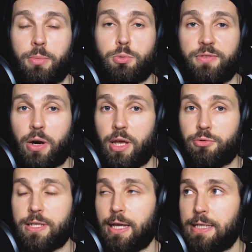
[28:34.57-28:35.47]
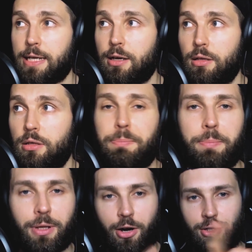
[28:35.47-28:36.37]
performance was very interesting and technical.
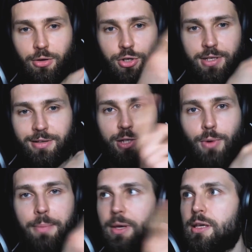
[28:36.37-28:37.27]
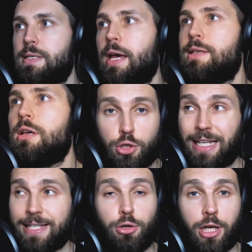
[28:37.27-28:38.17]
People are, you know, just swiping these days.
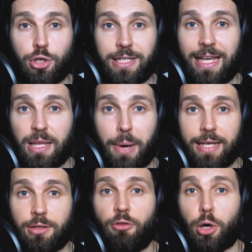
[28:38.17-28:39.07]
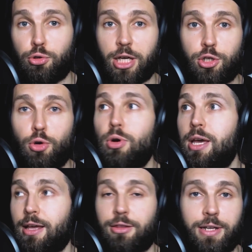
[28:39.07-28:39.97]
Let's say you can just take the best of what you can do,
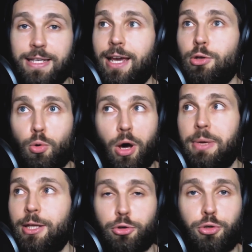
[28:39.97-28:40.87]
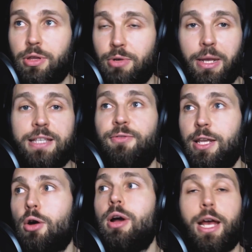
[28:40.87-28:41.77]
a 30 second or one minute or two, three minutes
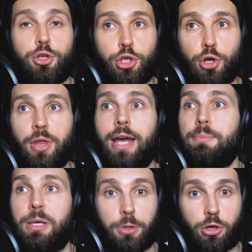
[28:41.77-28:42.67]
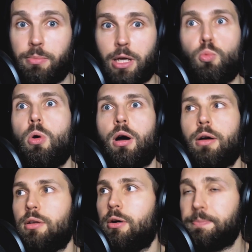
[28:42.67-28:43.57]
video video and just show that and people are going to be like,
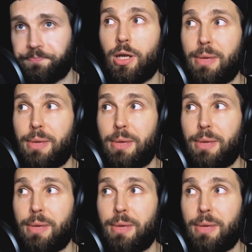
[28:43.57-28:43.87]
whoa, you know,